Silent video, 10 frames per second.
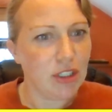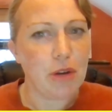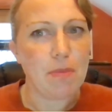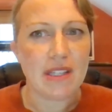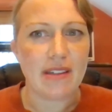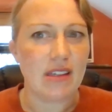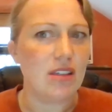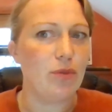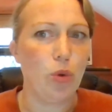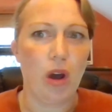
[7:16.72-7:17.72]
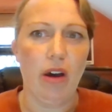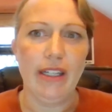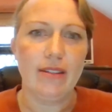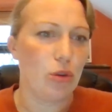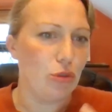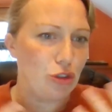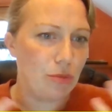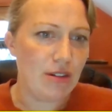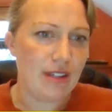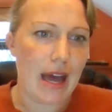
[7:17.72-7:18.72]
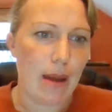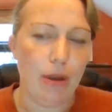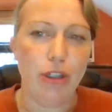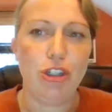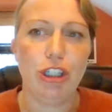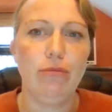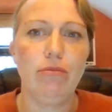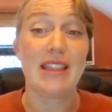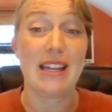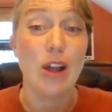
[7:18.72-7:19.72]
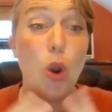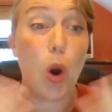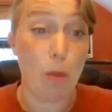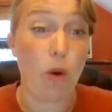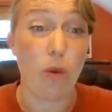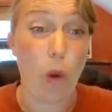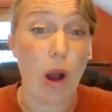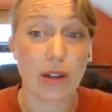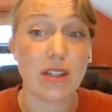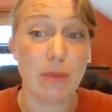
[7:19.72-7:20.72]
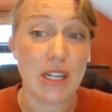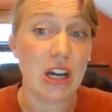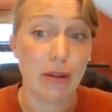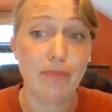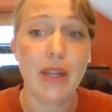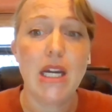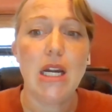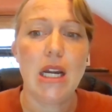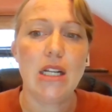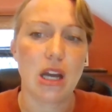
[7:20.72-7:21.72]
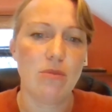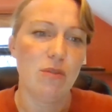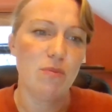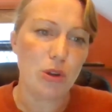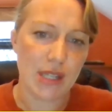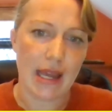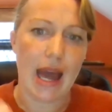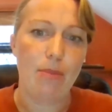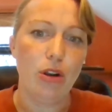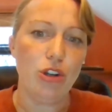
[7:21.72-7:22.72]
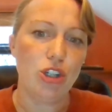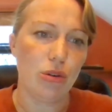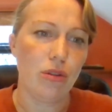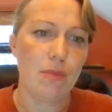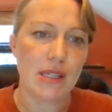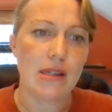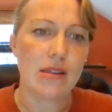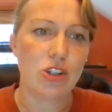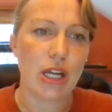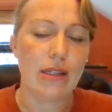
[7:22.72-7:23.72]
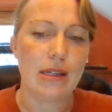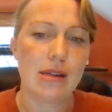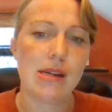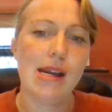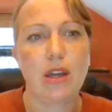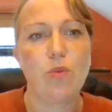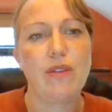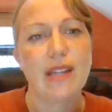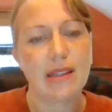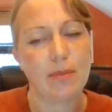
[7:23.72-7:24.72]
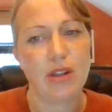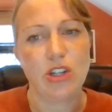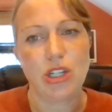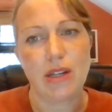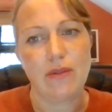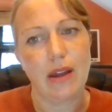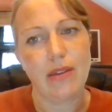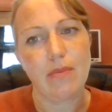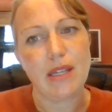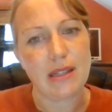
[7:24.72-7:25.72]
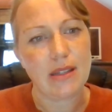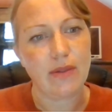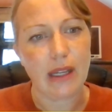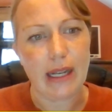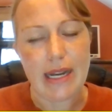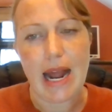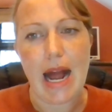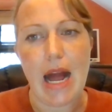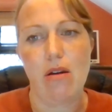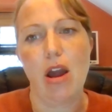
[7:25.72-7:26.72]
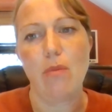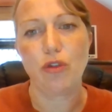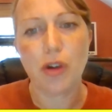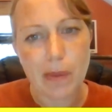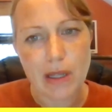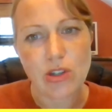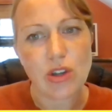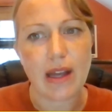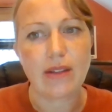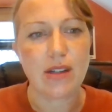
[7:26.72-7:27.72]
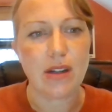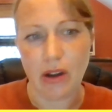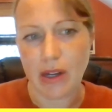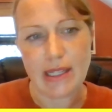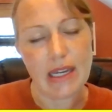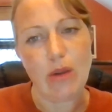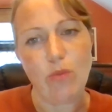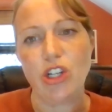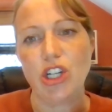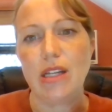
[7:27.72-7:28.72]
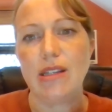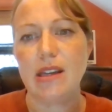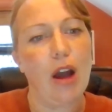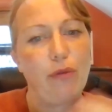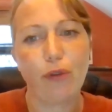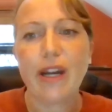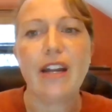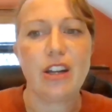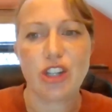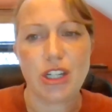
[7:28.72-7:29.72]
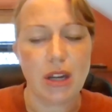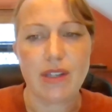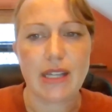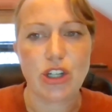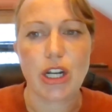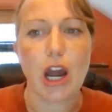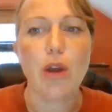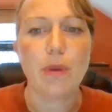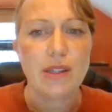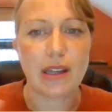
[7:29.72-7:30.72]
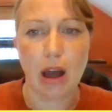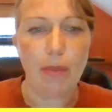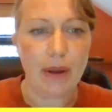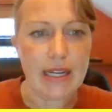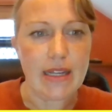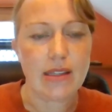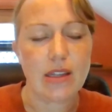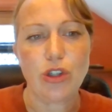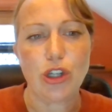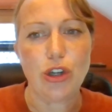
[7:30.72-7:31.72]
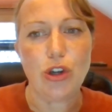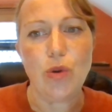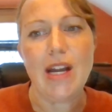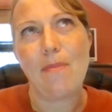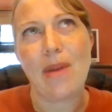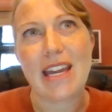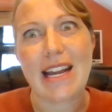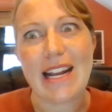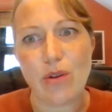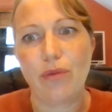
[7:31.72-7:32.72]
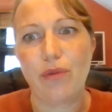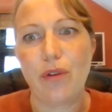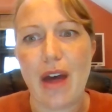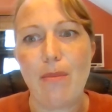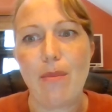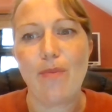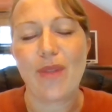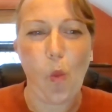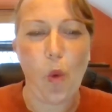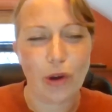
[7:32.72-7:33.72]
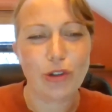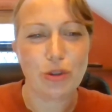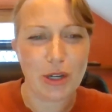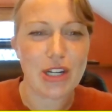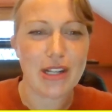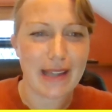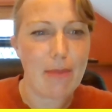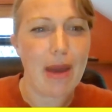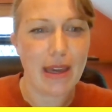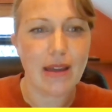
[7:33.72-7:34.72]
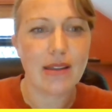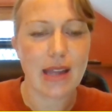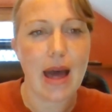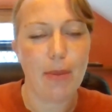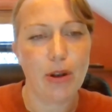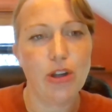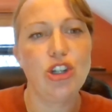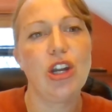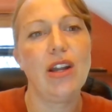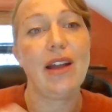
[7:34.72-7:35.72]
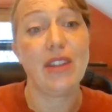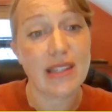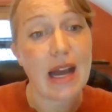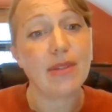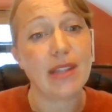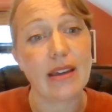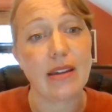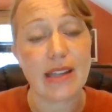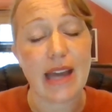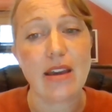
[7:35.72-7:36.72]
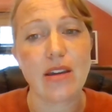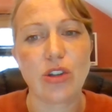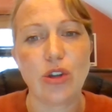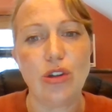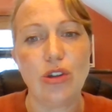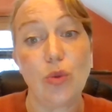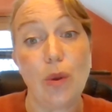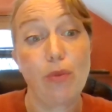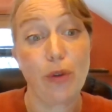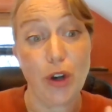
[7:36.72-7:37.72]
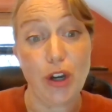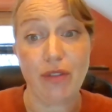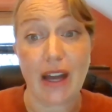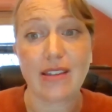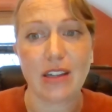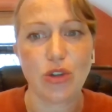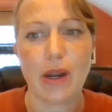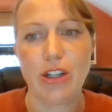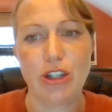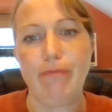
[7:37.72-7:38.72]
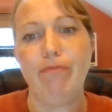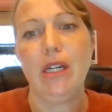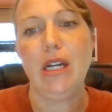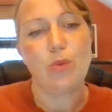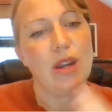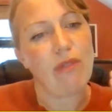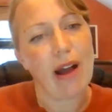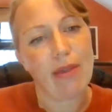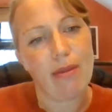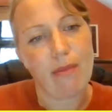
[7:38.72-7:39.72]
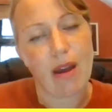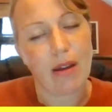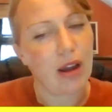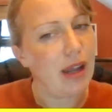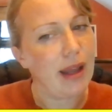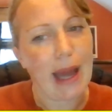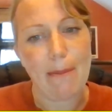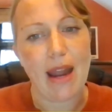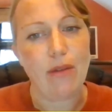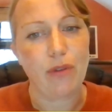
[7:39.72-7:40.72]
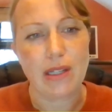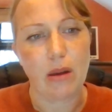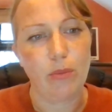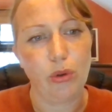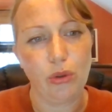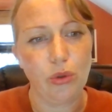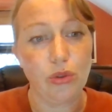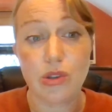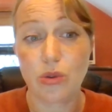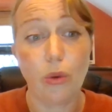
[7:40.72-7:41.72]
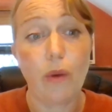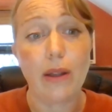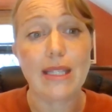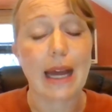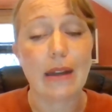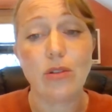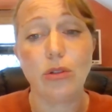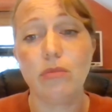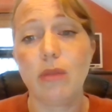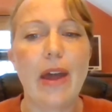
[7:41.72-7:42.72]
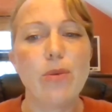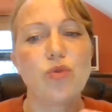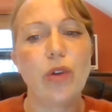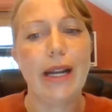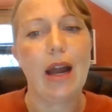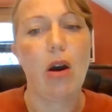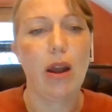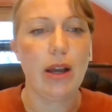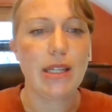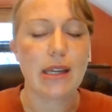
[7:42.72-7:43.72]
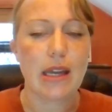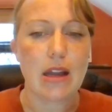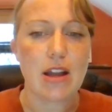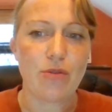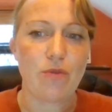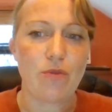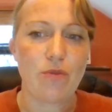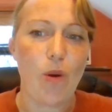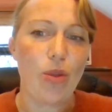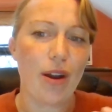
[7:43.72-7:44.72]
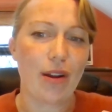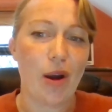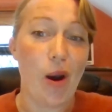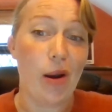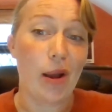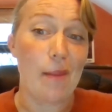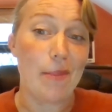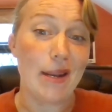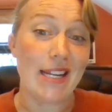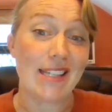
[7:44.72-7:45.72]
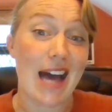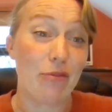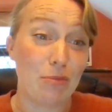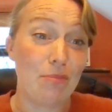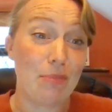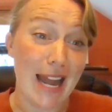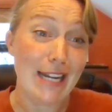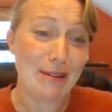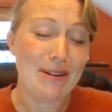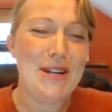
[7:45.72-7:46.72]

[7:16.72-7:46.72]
you know, businesses of all kinds contribute to air pollution. There's a lot more work to be done in terms of putting air pollution on the business agenda. So we set up initiatives like the Business for Clean Air um, Group in 2019, which is a free initiative essentially open to companies to make it clearer for them what contributions they're making to air pollution and the steps they can take to, to improve that situation. So we ran a kind of campaign, for example, called the School Run Scandal, and that was really highlighting the role that car companies haven't played